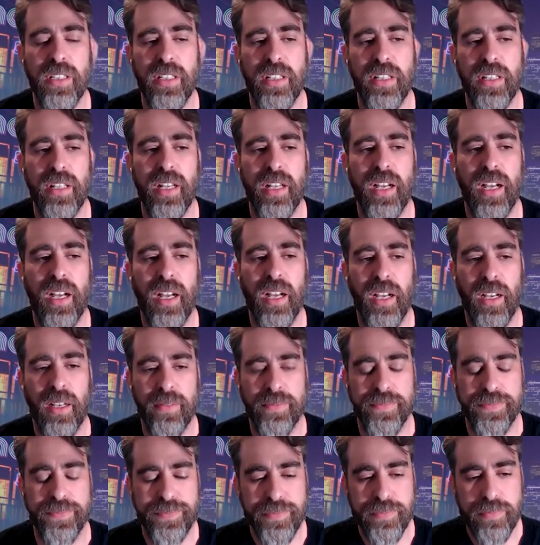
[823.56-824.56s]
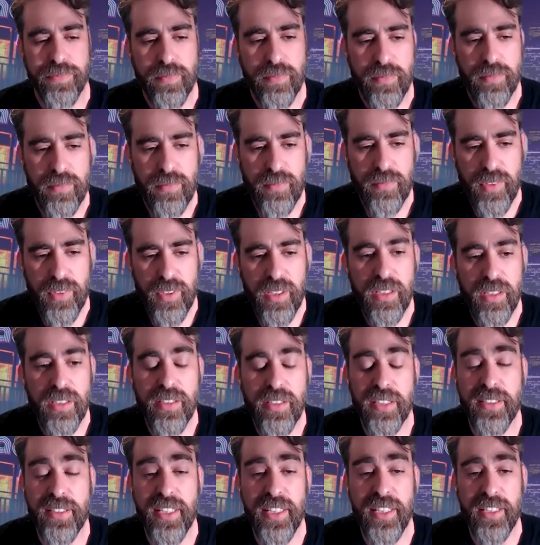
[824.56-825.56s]
the, um,
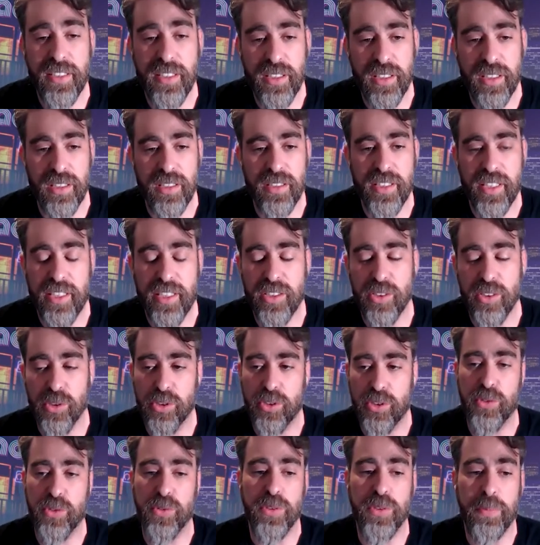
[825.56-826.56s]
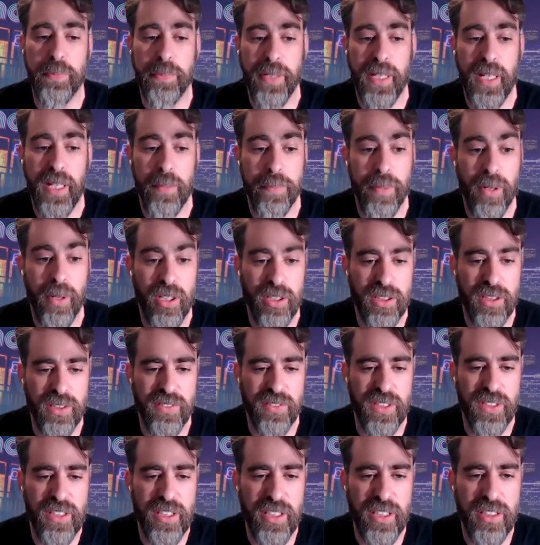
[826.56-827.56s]
the technical debt or to repay parts of
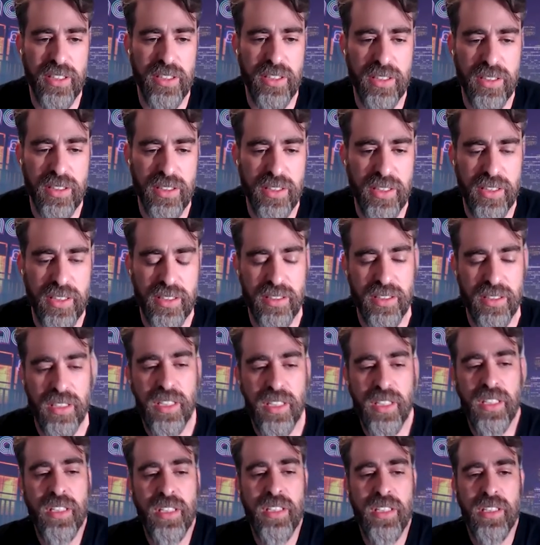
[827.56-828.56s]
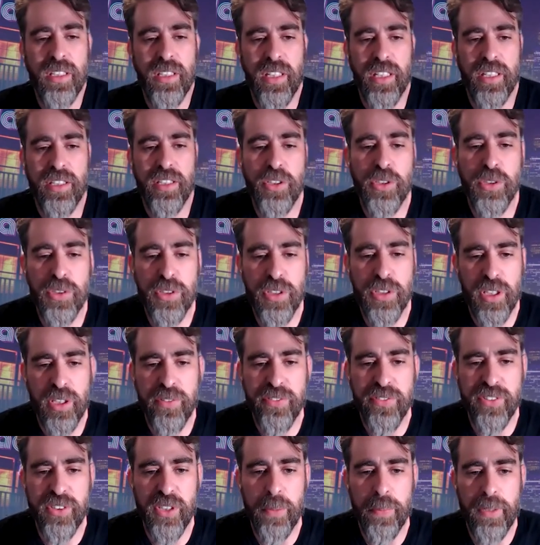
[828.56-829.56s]
the technical debt. And usually
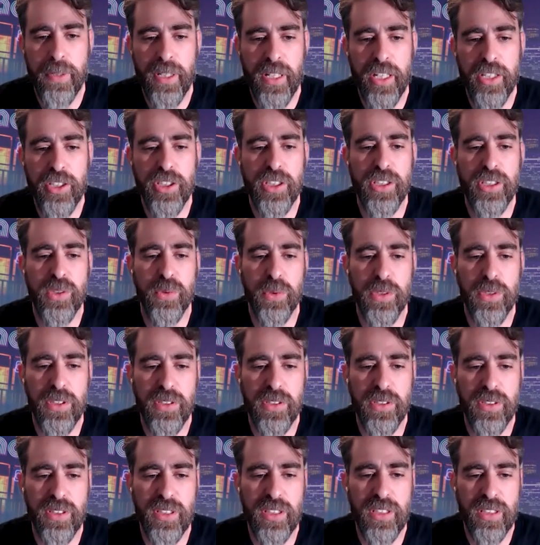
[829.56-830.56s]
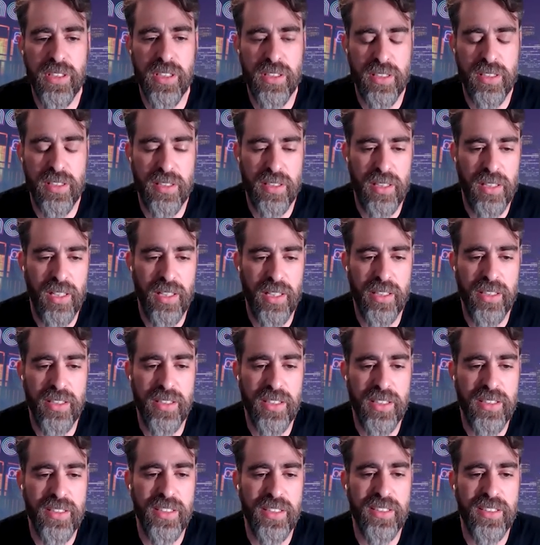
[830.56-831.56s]
for applications where you see that, like in
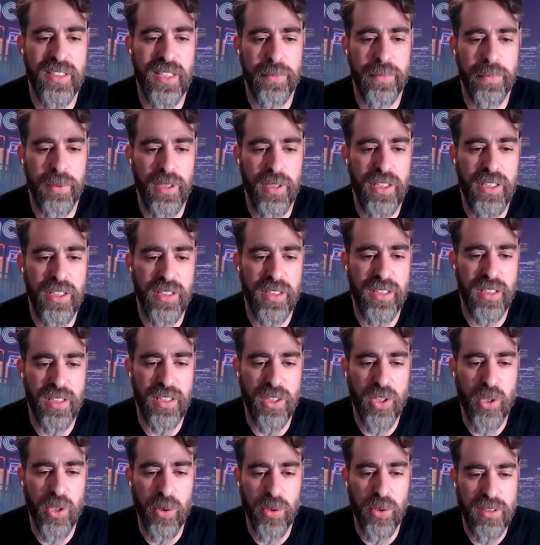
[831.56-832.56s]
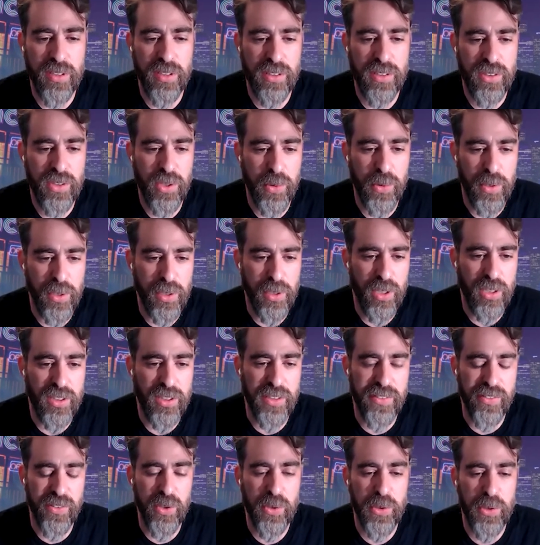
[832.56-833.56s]
this example here, that the total
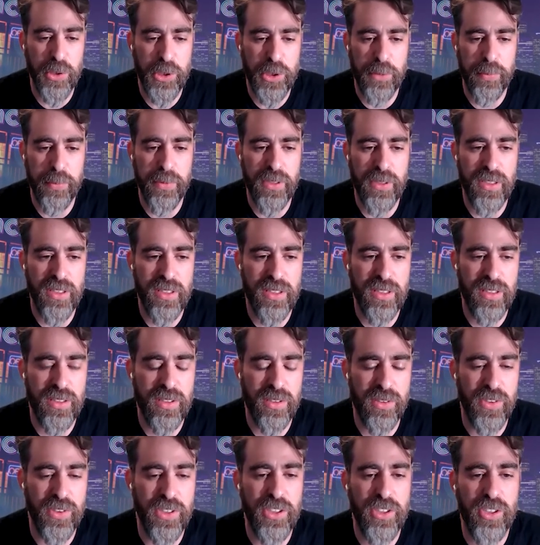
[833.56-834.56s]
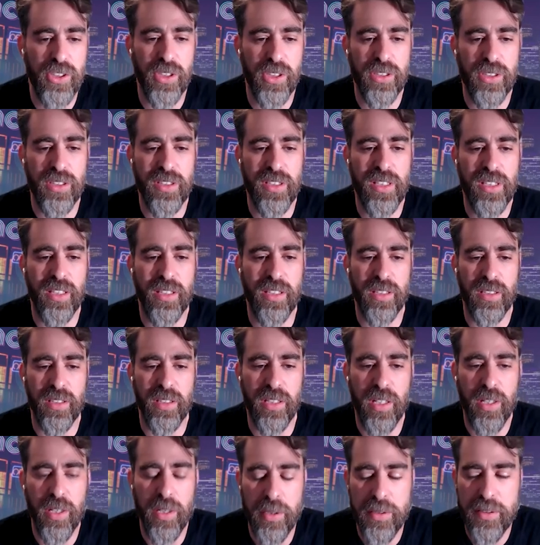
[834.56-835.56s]
cost of ownership in this screenshot is like a,
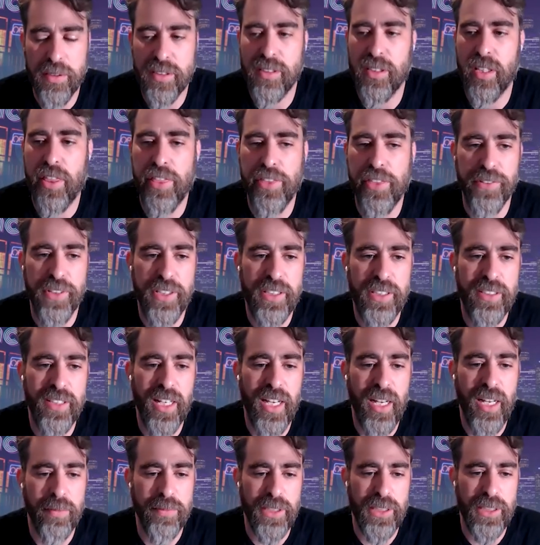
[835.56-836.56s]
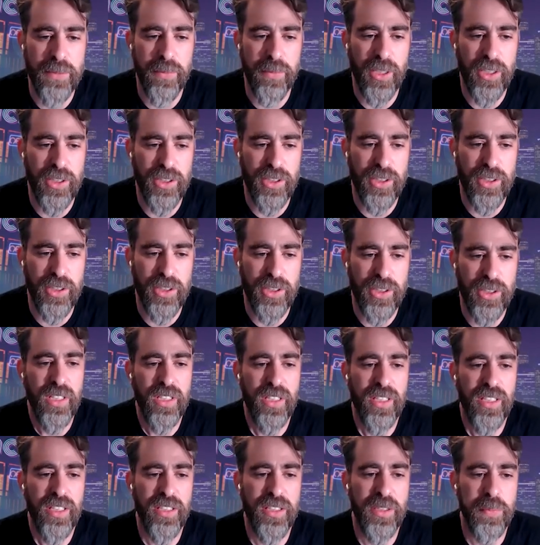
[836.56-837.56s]
a three times as much.
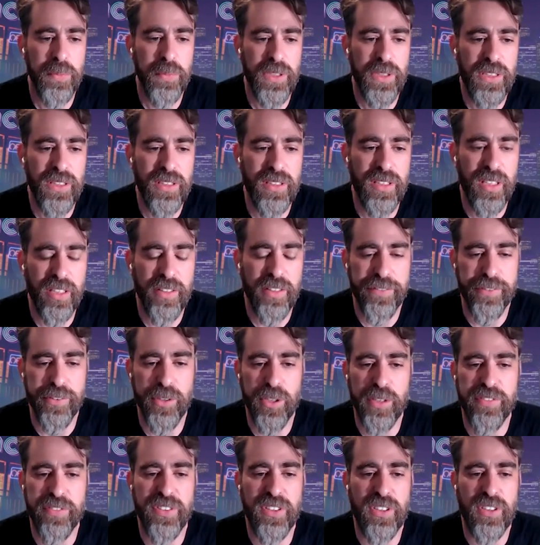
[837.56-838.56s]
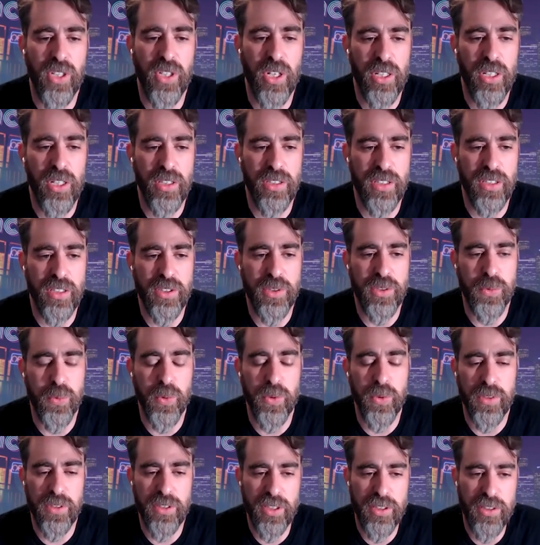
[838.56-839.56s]
And it means that for every dollar that, you,
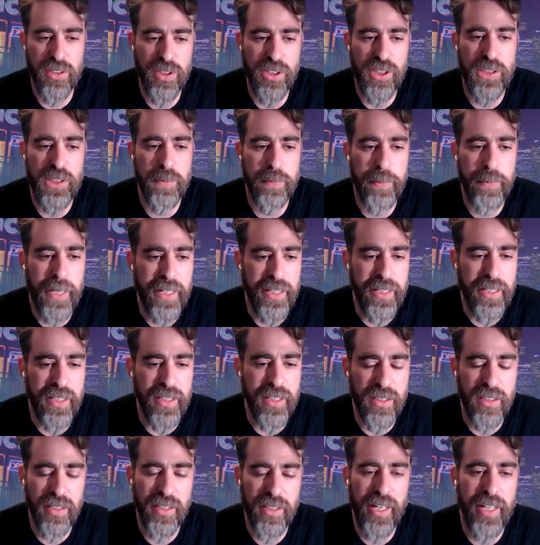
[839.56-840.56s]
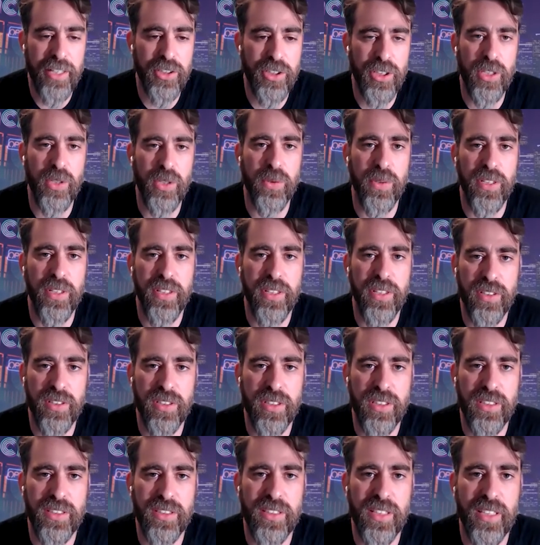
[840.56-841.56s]
that you're spending, actually only
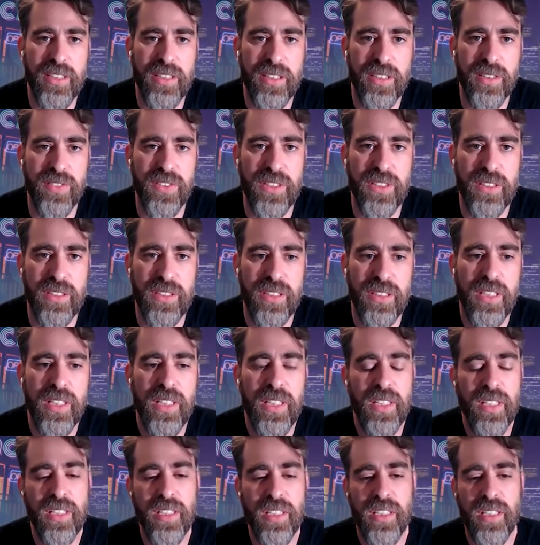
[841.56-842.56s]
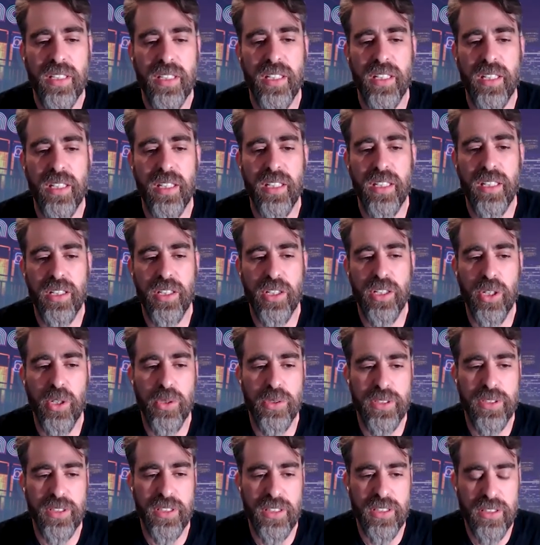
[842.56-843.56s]
thirty cents of it uh,
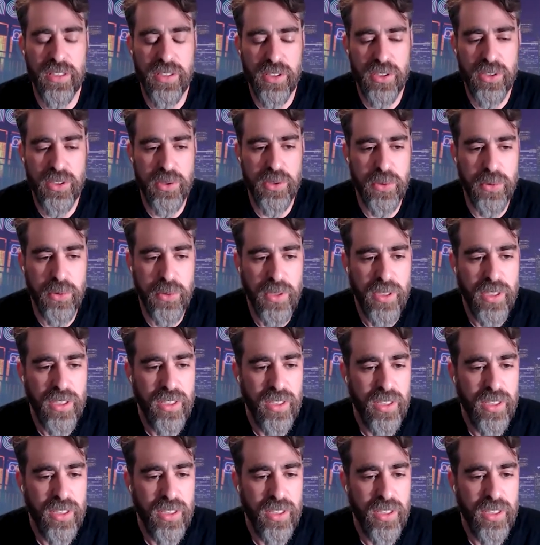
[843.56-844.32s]
goes into